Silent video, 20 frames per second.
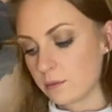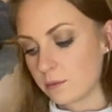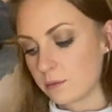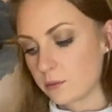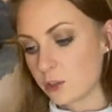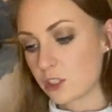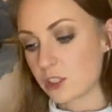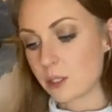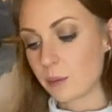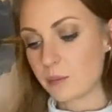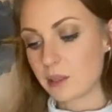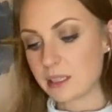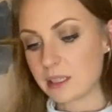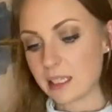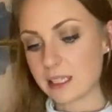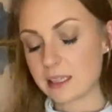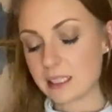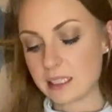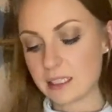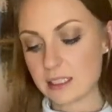for something
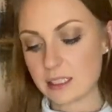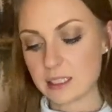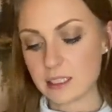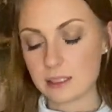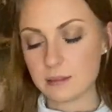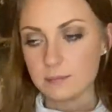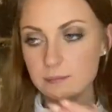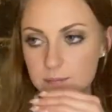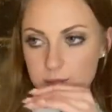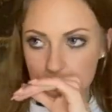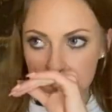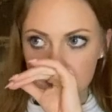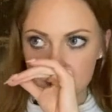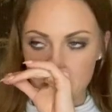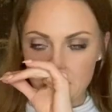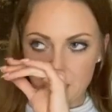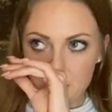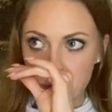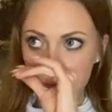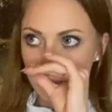that they did, my
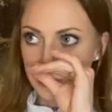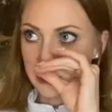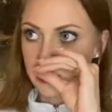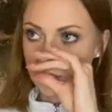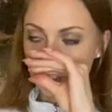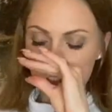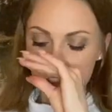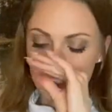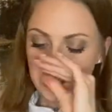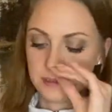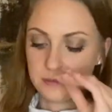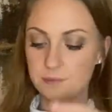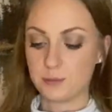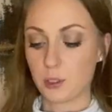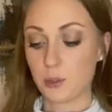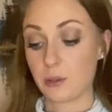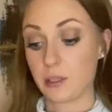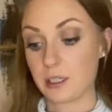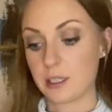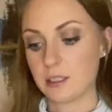nose is itching.
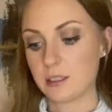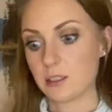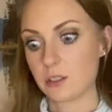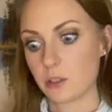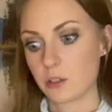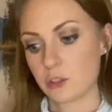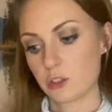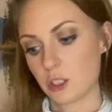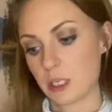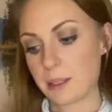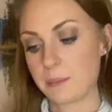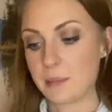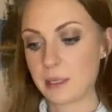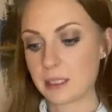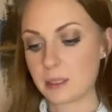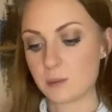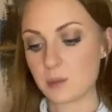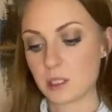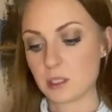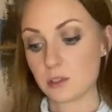Okay, so they're trying to make
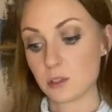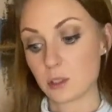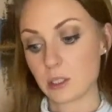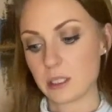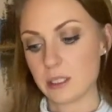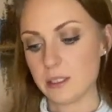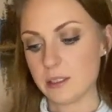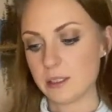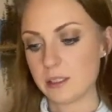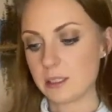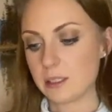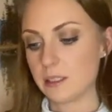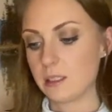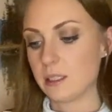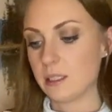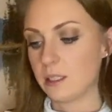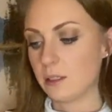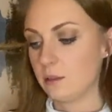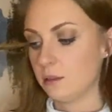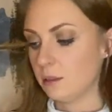themselves look innocent
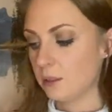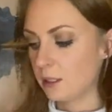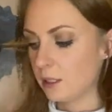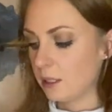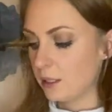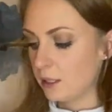now